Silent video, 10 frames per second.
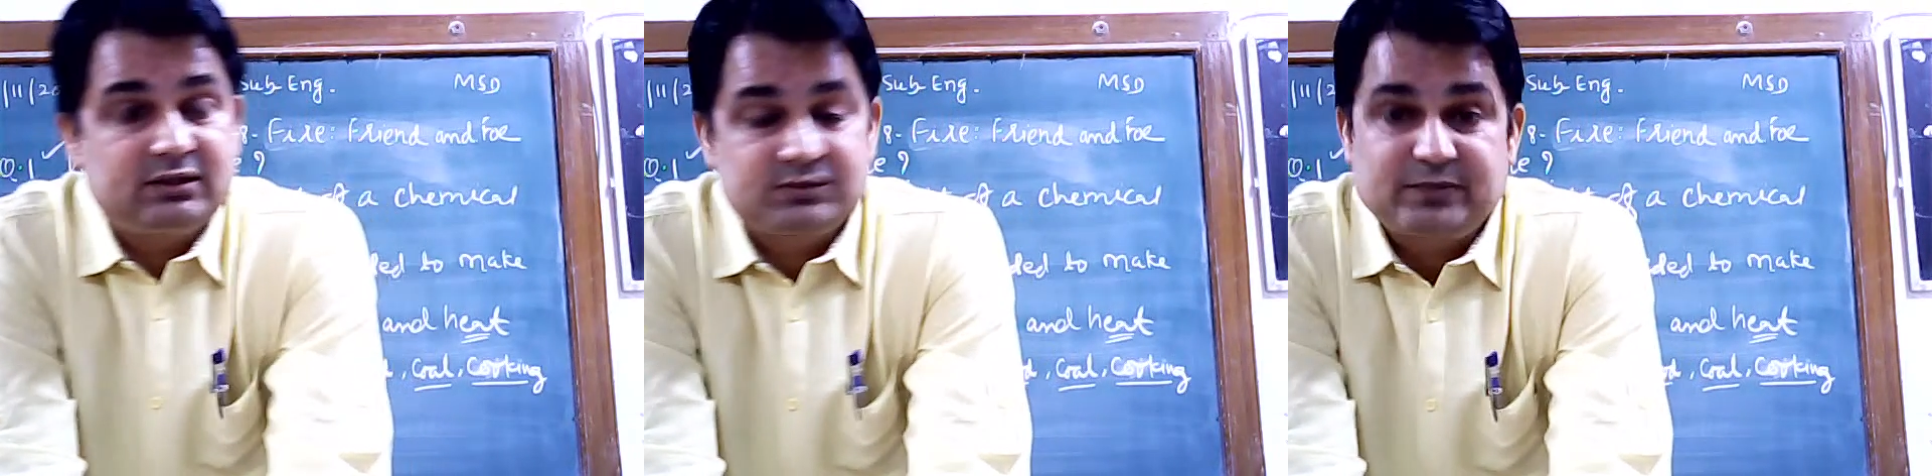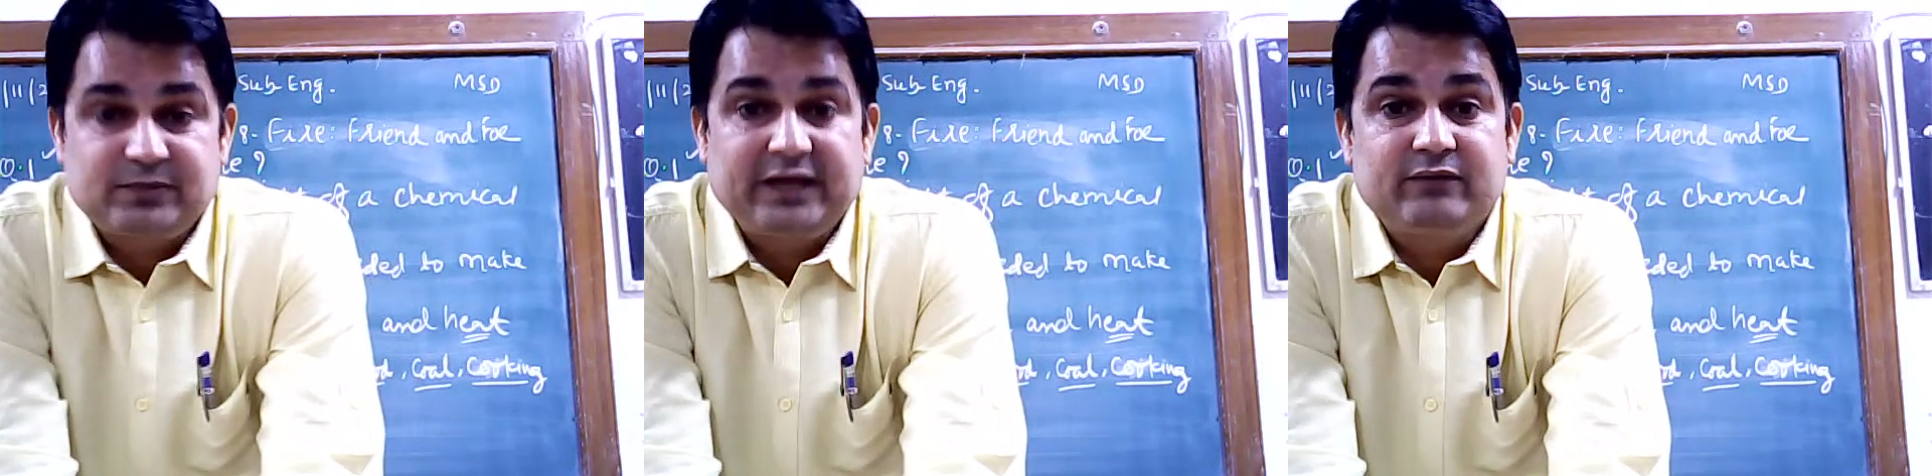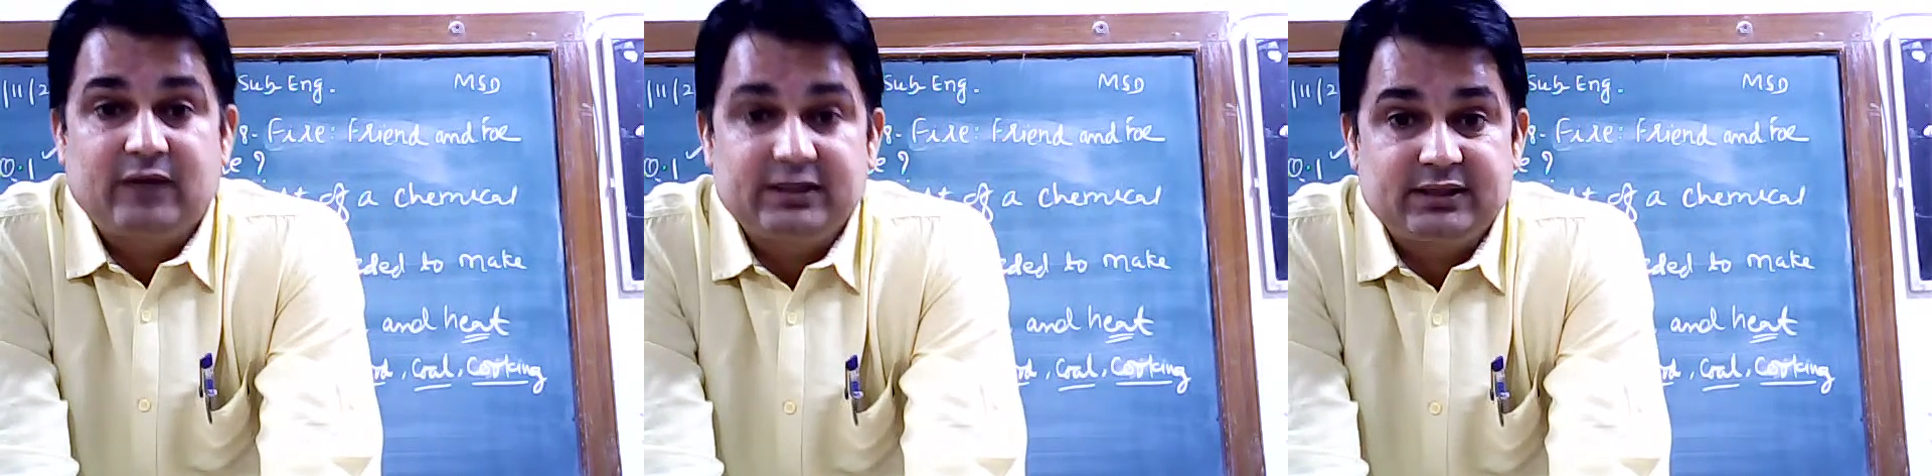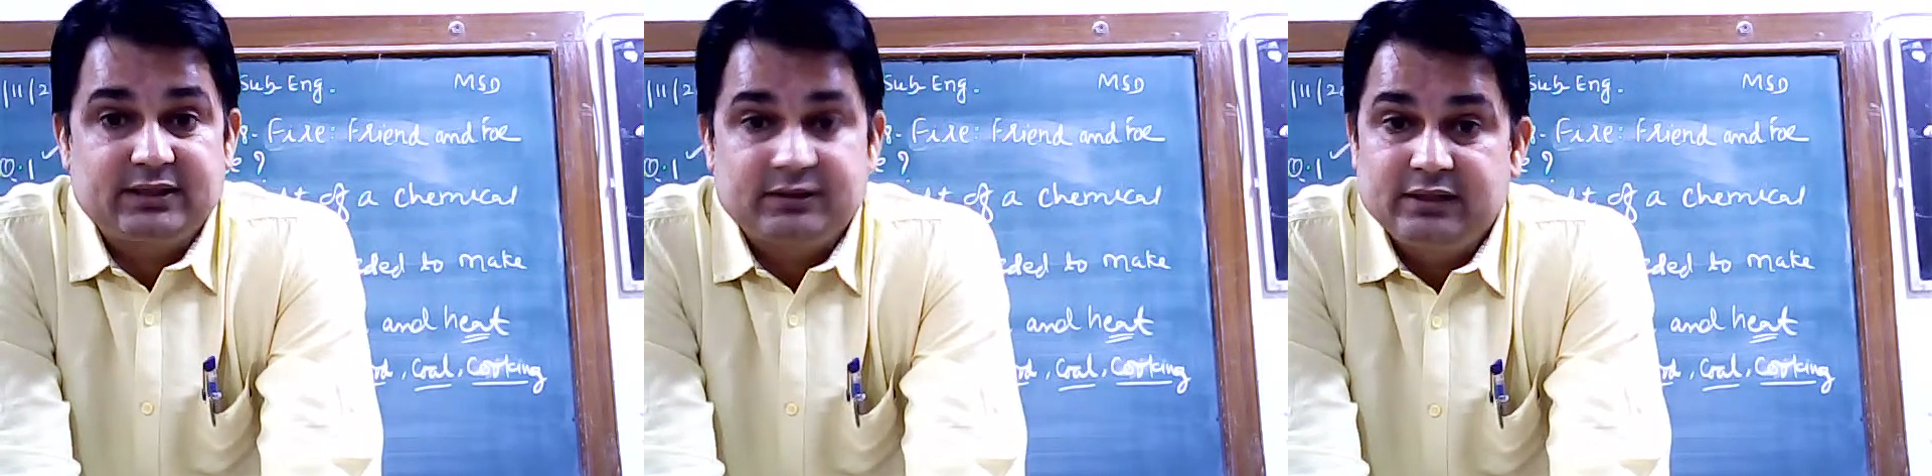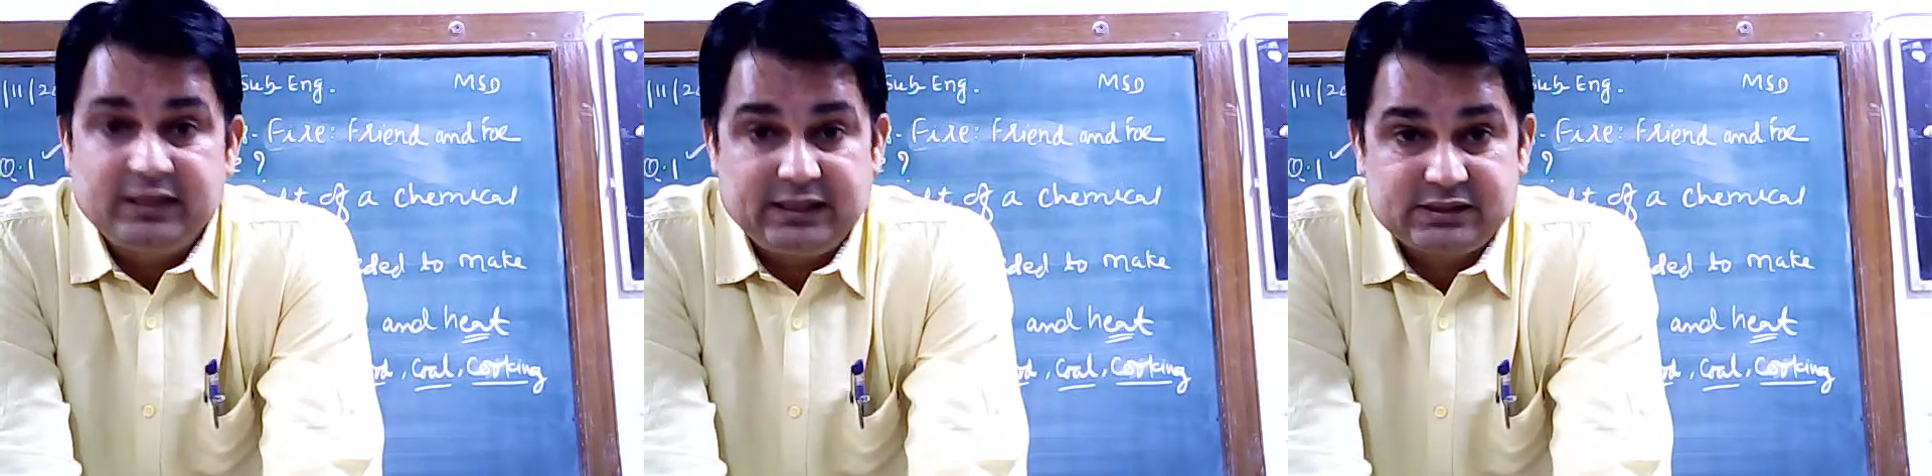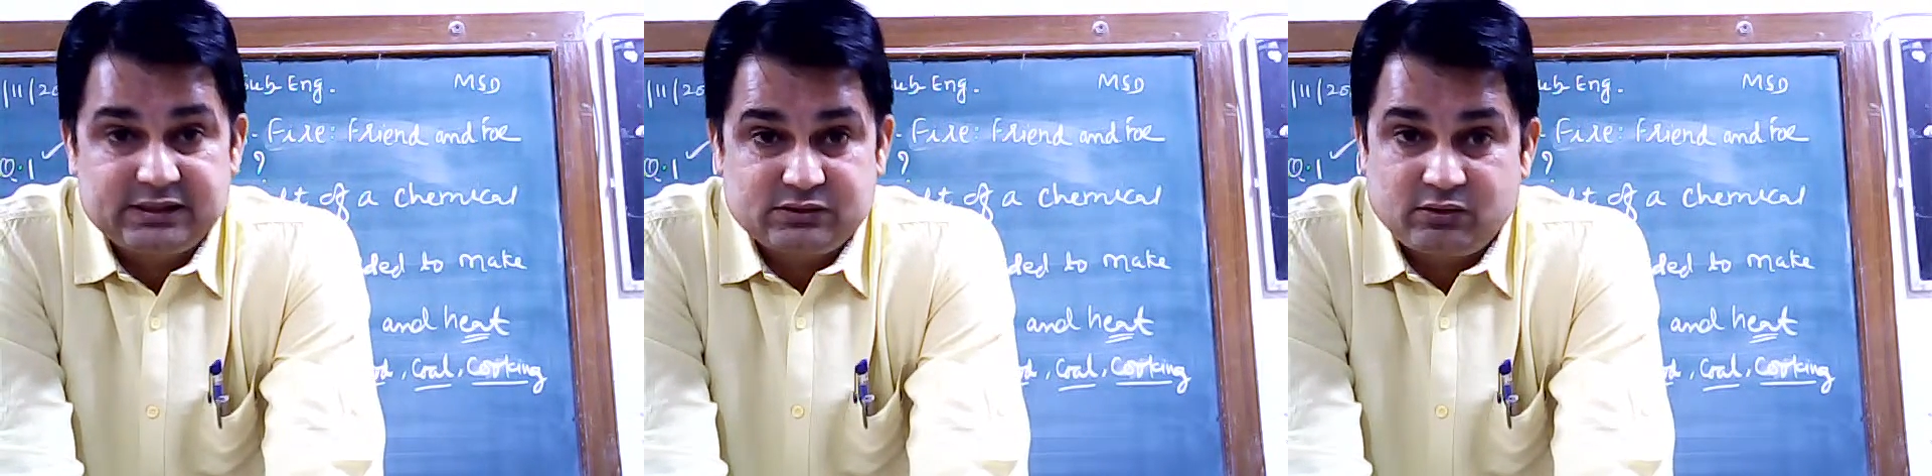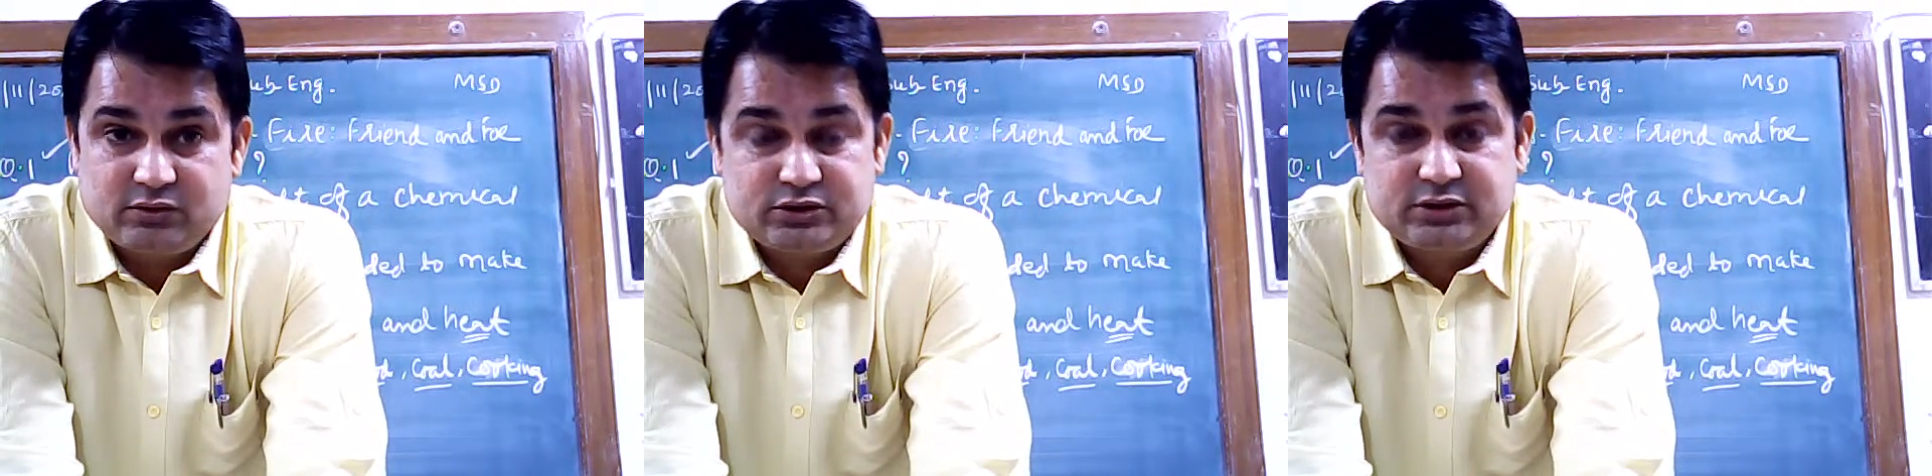spraying water is
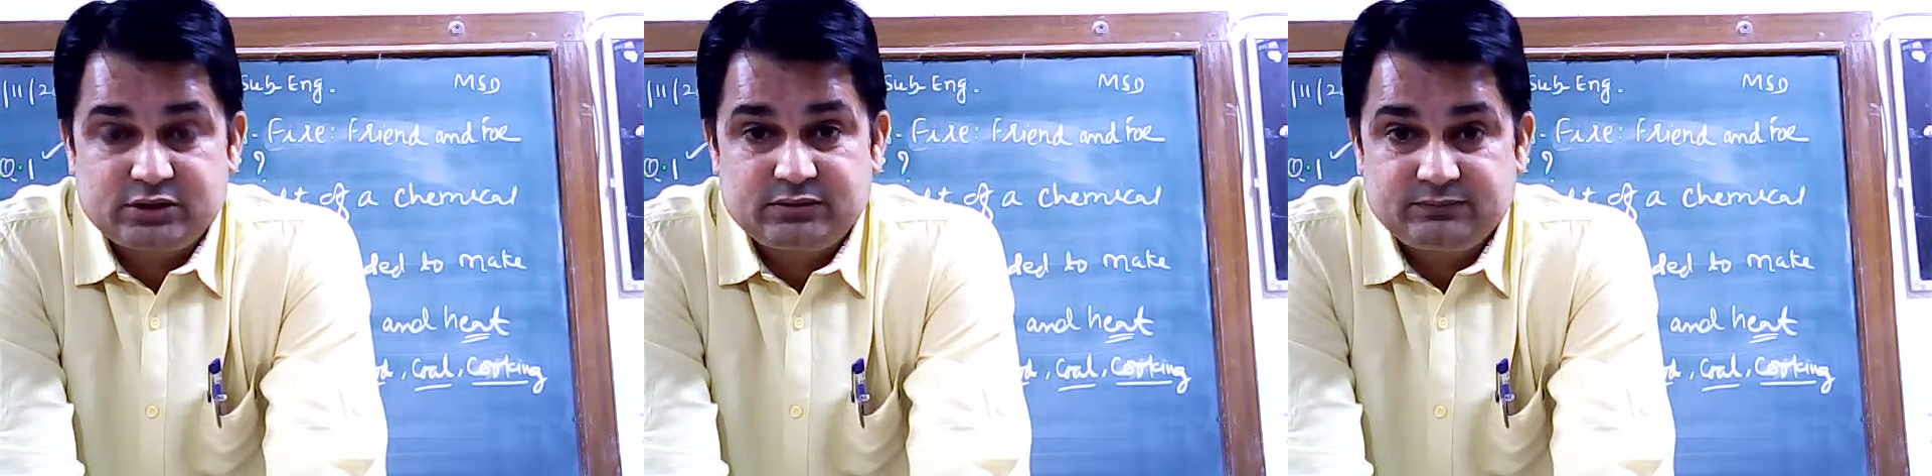not